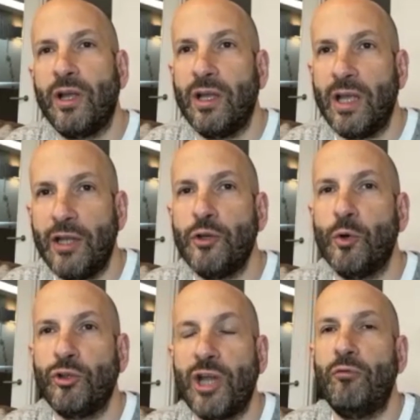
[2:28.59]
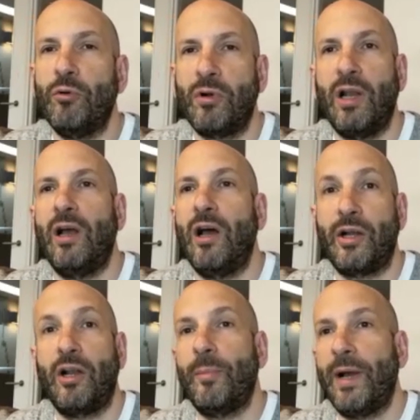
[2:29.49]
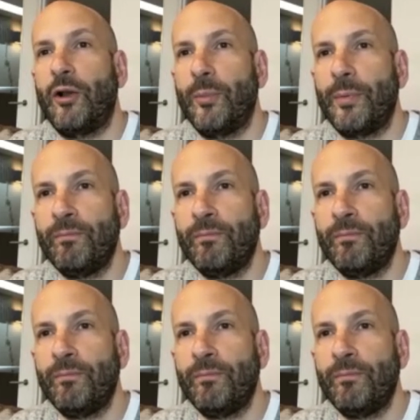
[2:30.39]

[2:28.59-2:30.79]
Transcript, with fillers: key in your general iCloud backup.